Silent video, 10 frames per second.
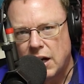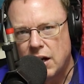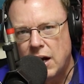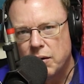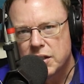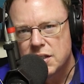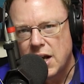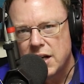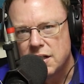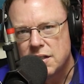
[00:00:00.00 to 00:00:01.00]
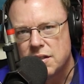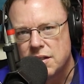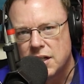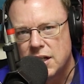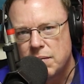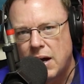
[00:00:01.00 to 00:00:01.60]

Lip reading: How excited is the team?